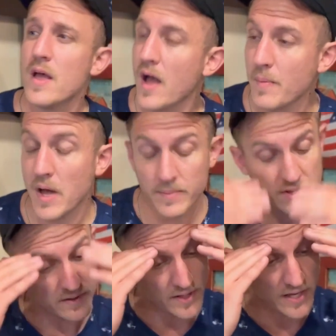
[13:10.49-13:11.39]
I'm going
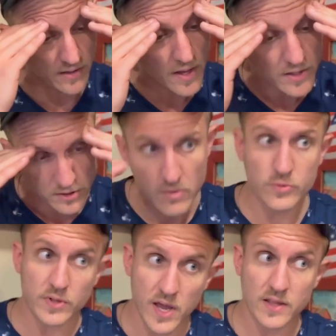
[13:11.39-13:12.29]
to
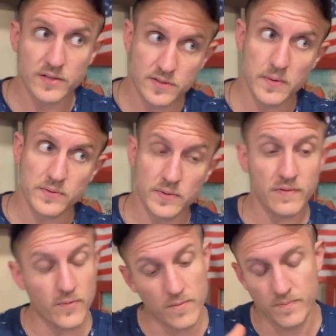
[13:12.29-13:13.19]
seriously take this seriously
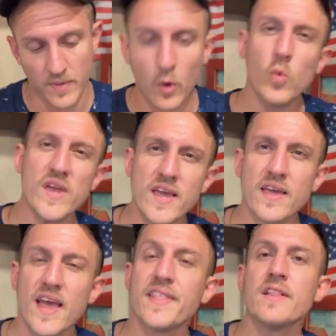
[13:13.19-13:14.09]
for a
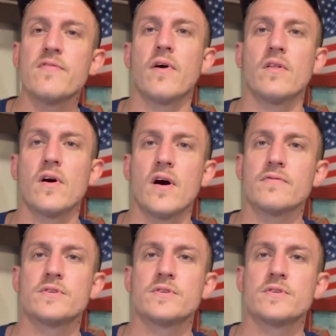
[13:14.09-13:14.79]
week and then you fall off.